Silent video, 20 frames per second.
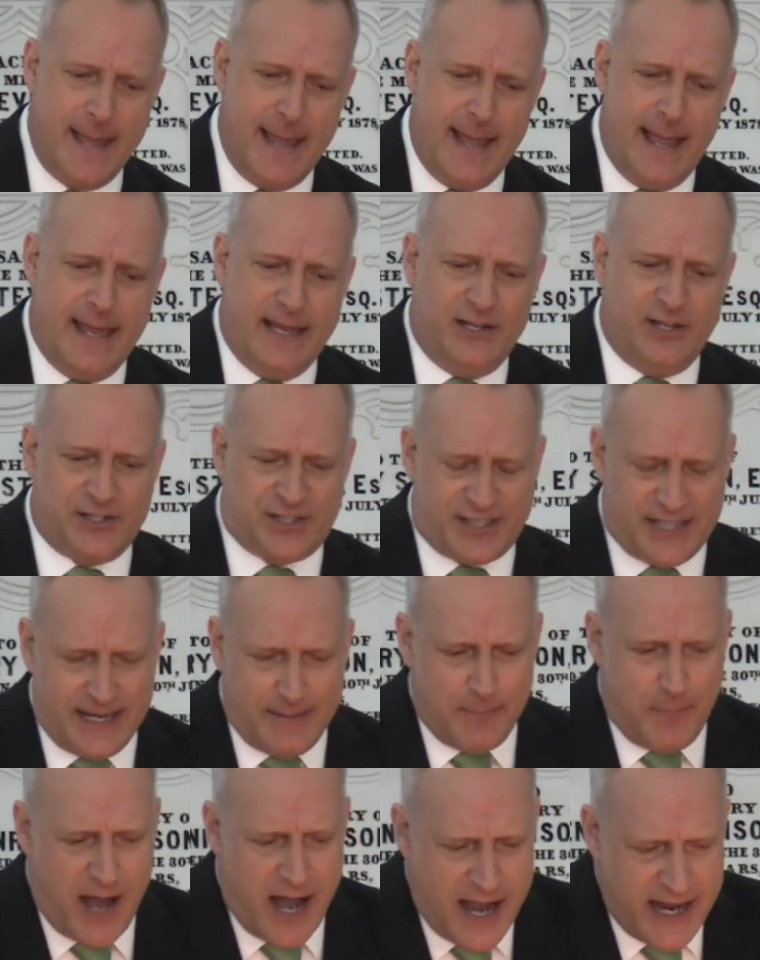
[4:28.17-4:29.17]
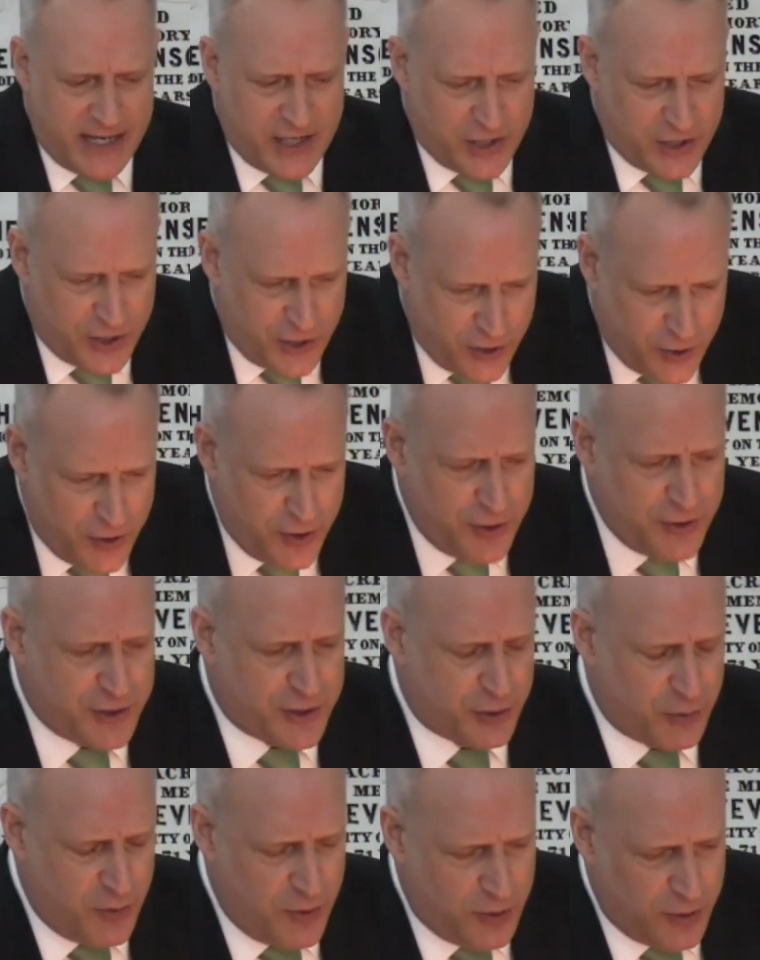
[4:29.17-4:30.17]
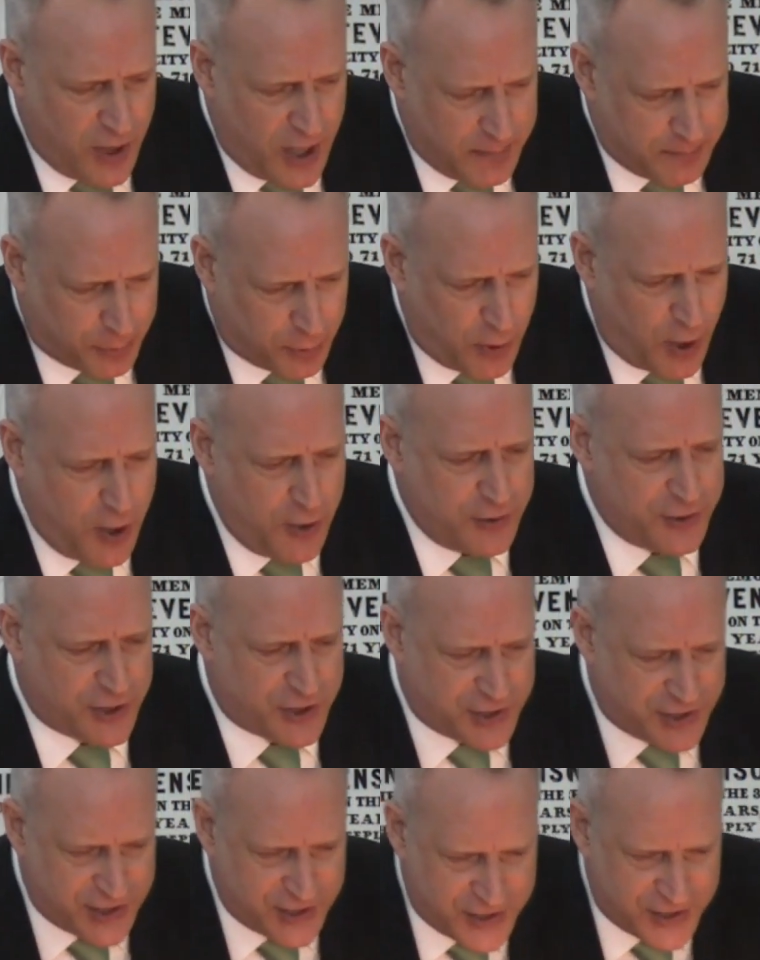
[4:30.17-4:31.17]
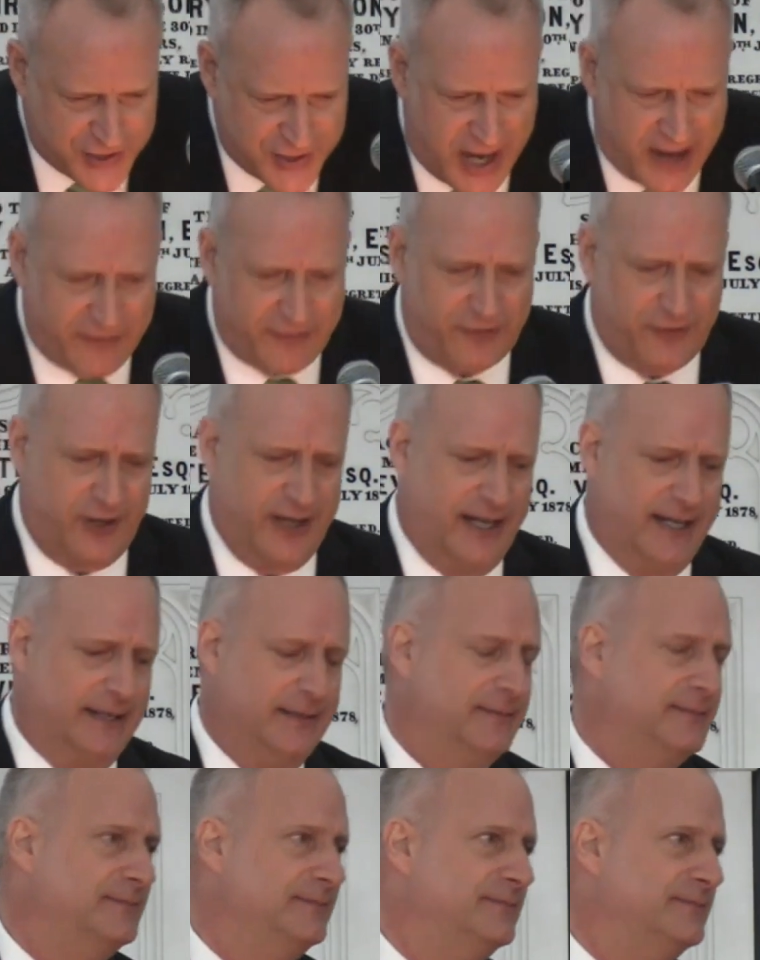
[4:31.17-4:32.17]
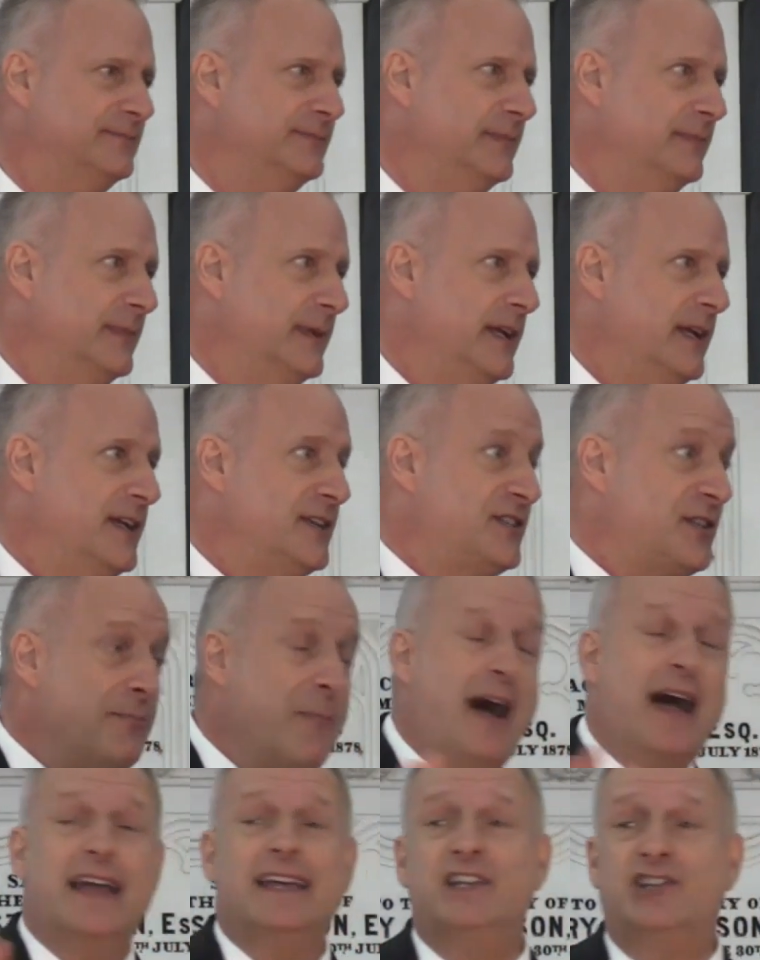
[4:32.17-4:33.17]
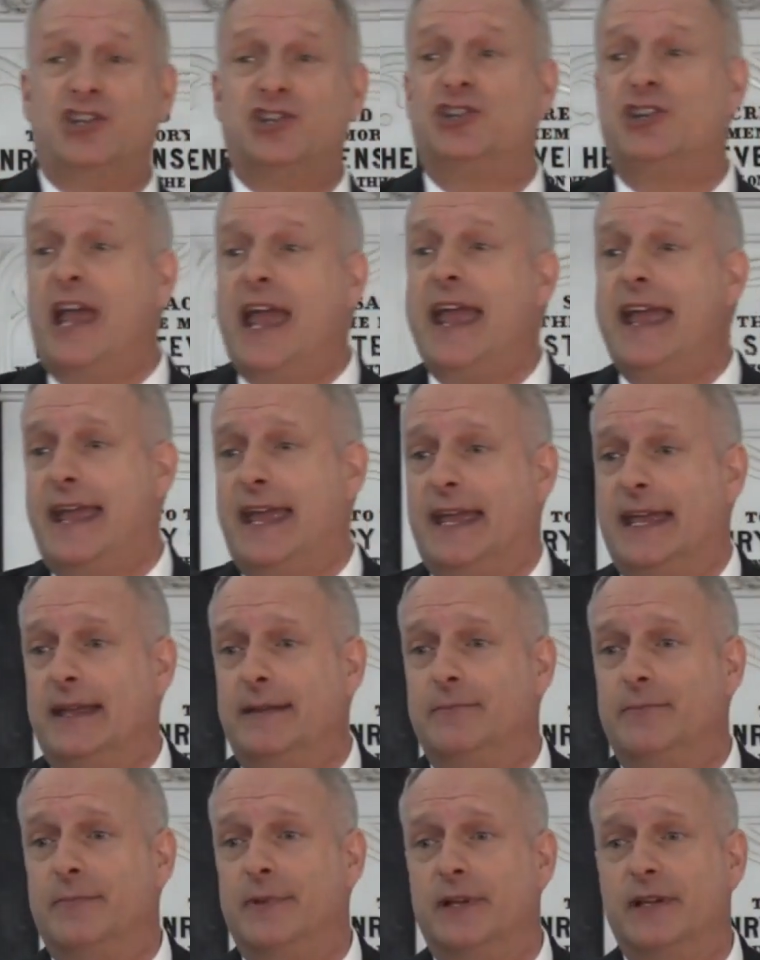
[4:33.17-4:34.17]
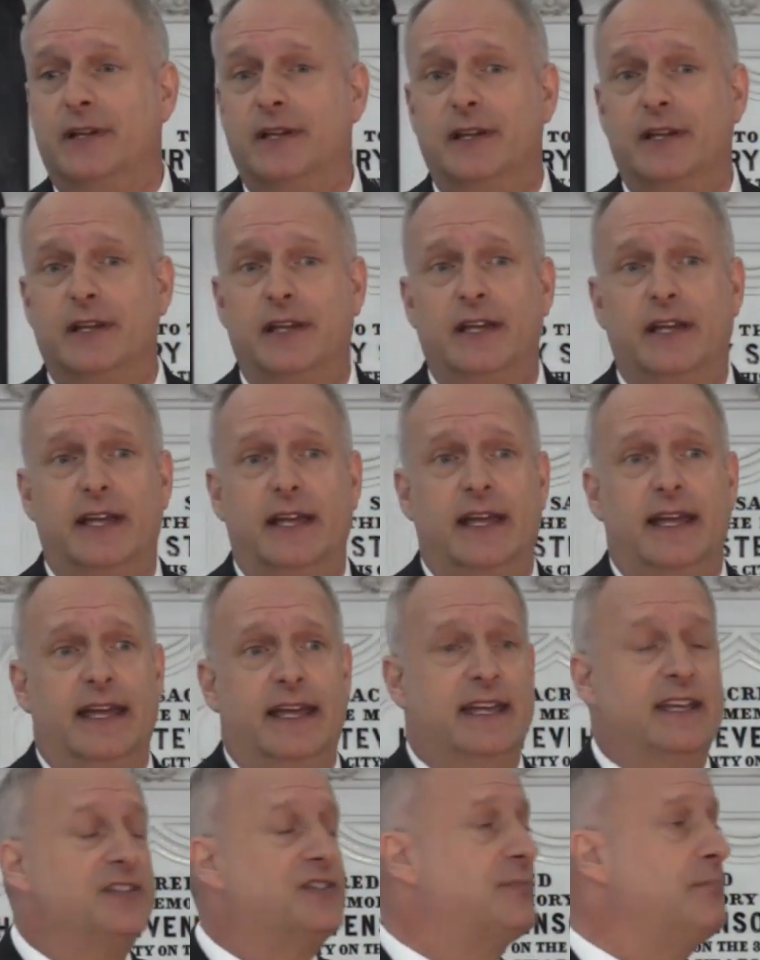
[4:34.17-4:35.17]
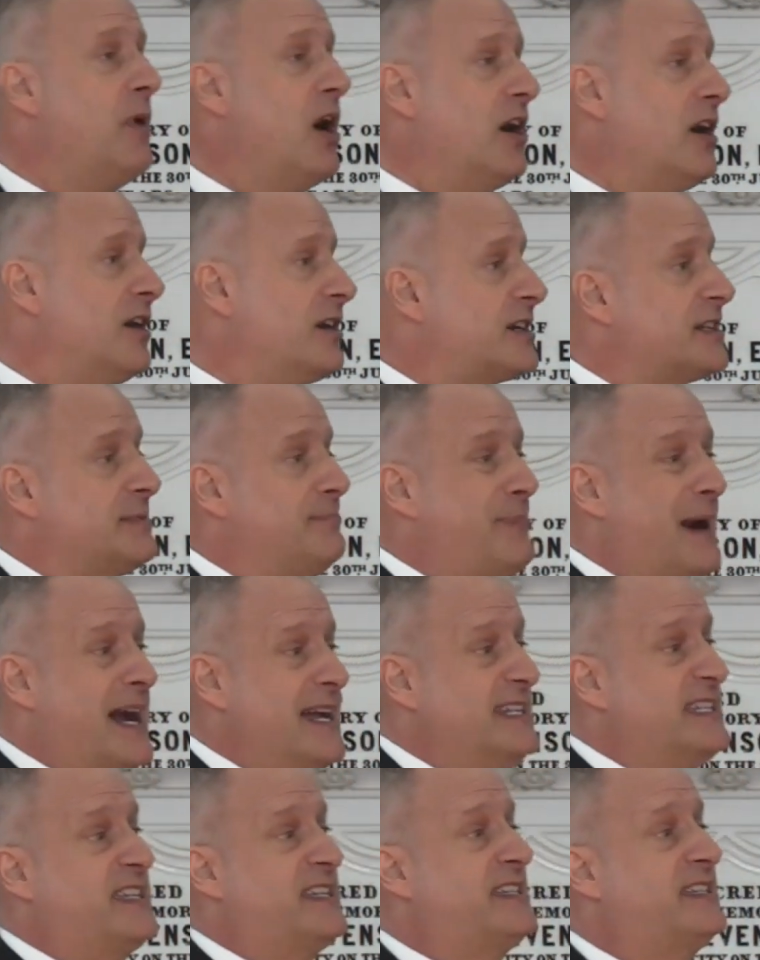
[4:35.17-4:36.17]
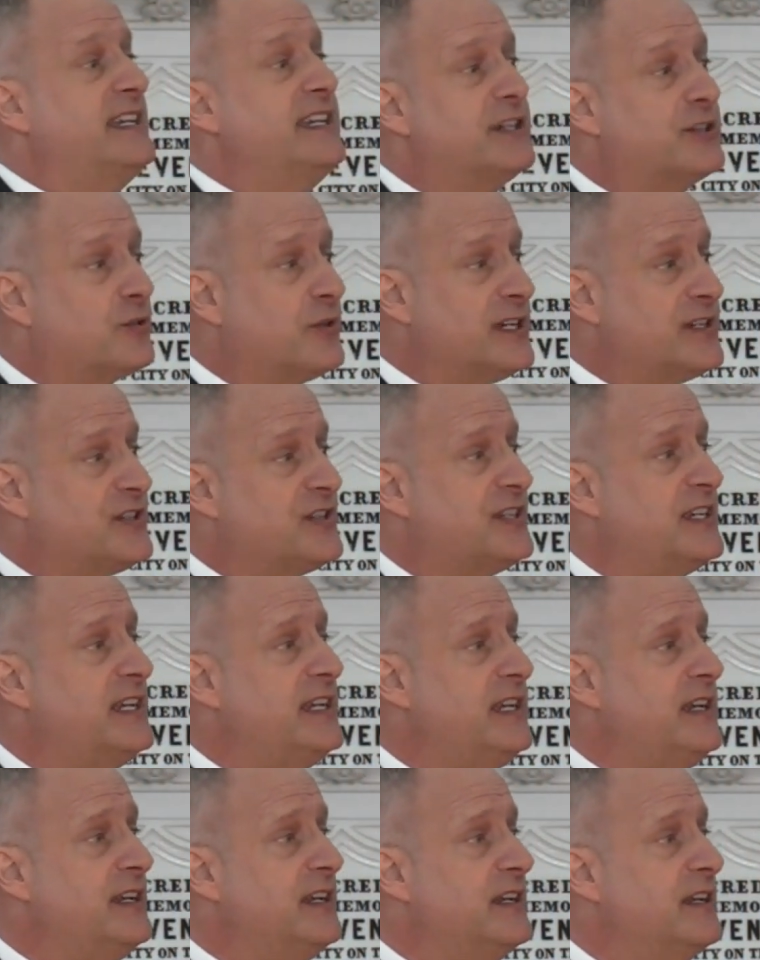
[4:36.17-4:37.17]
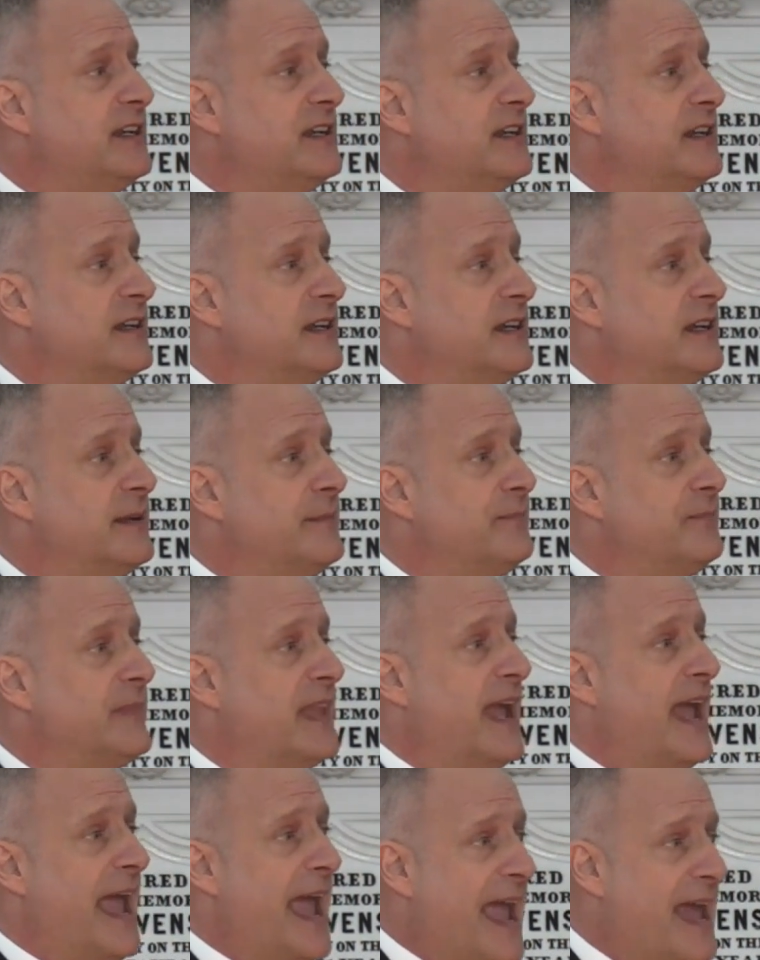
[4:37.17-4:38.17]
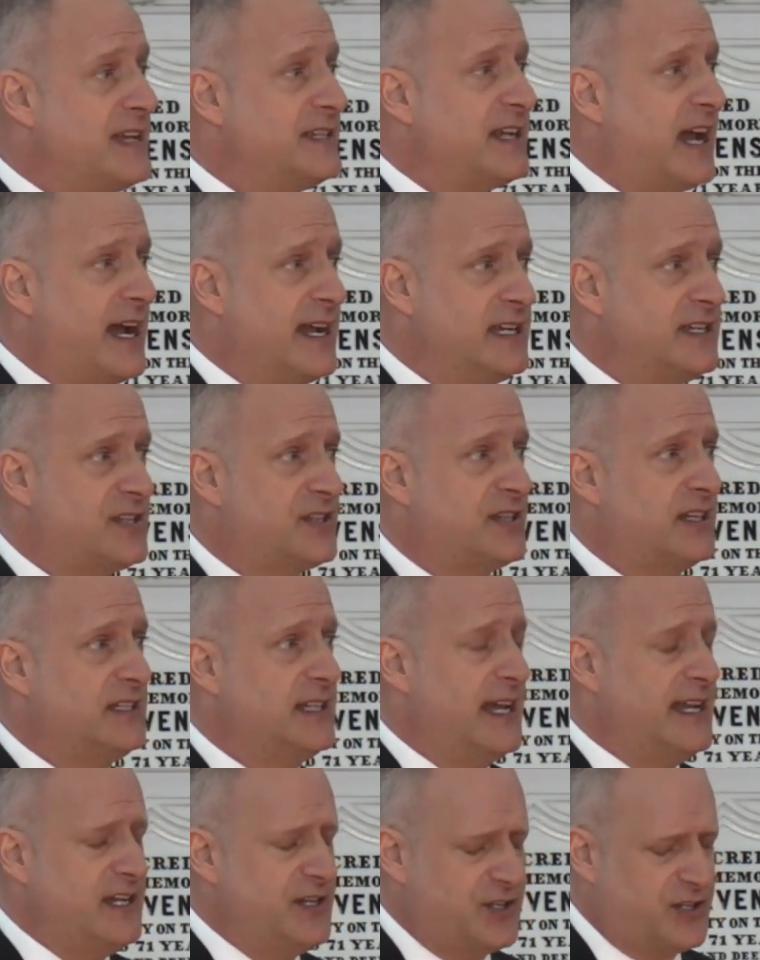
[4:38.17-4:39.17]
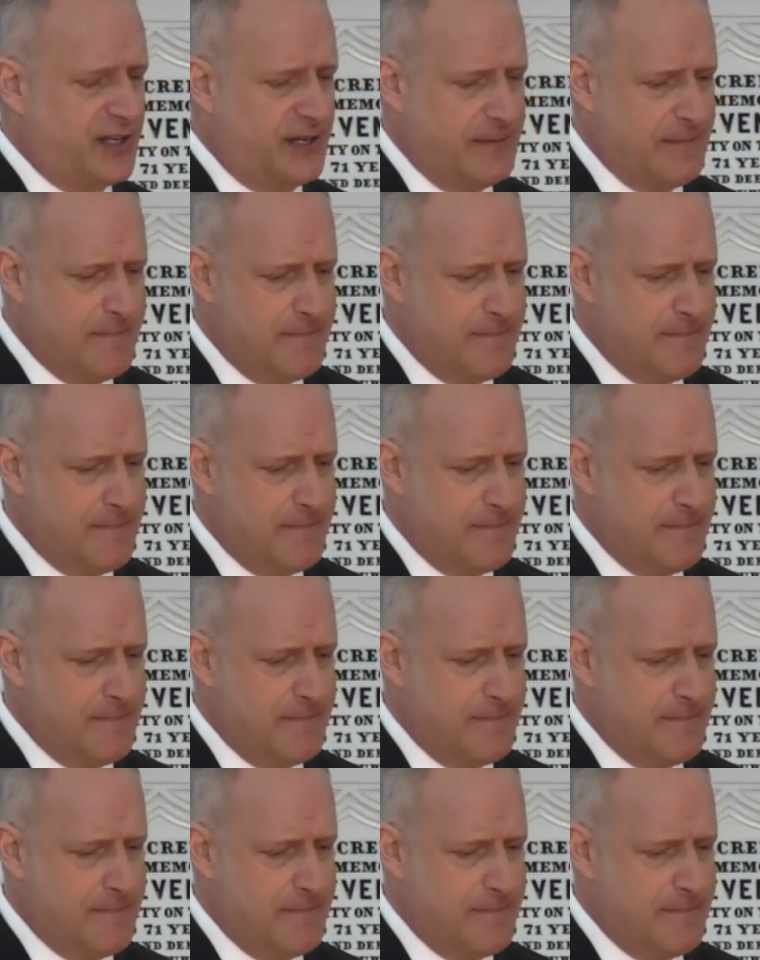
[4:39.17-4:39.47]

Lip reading: You see, my usual approach to suffering, to my shame, is marked by secrecy and isolation.